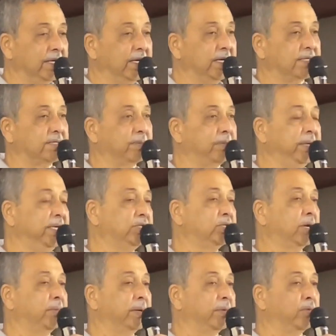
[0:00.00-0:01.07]
It's a piece
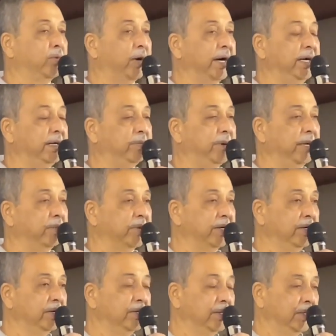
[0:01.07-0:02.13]
of a white
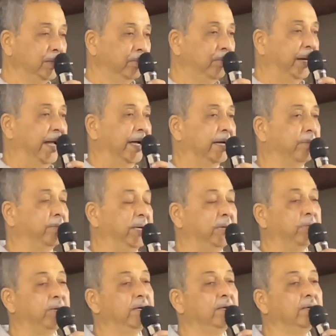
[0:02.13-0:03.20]
paper, blank
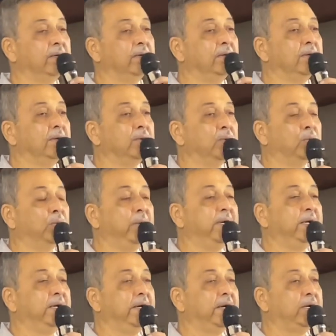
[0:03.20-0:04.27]
paper.
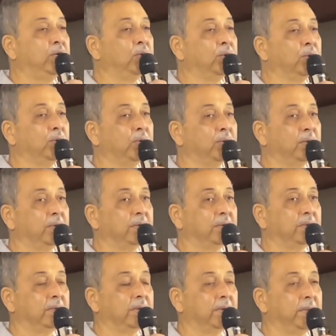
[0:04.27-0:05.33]
We need to
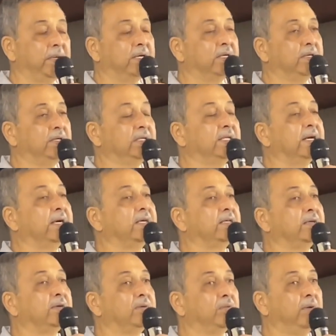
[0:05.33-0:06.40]
learn that
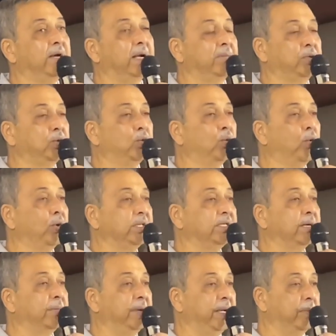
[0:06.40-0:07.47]
we'll have to coat
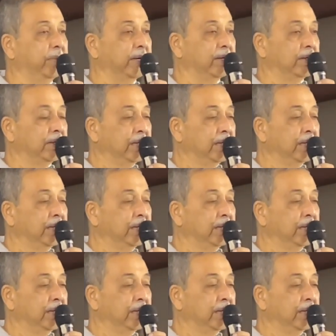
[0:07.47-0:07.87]
the paper.